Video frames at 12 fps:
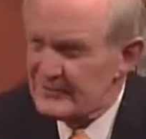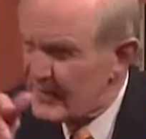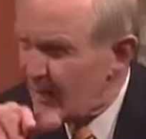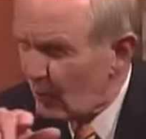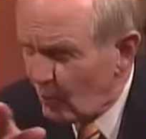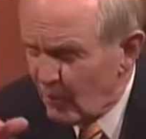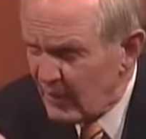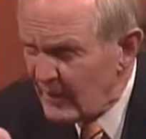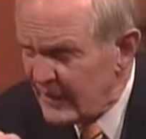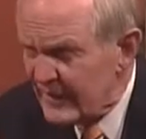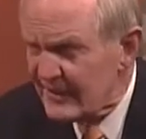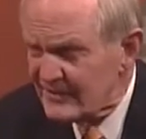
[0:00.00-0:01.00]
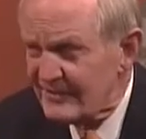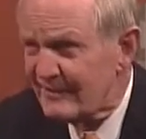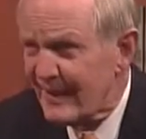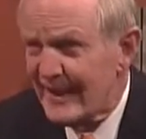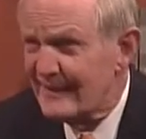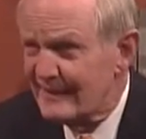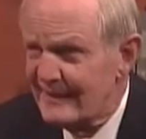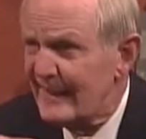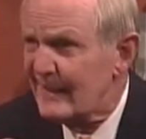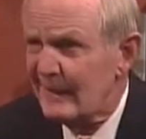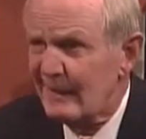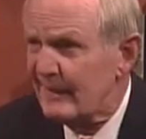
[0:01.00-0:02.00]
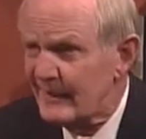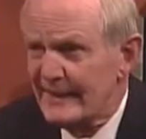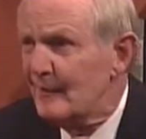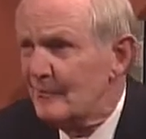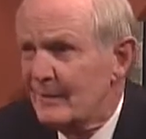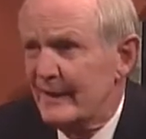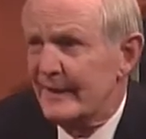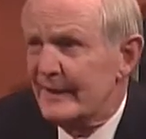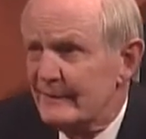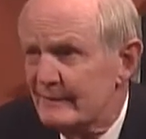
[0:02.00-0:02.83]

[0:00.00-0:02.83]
Now, what is a dental implant?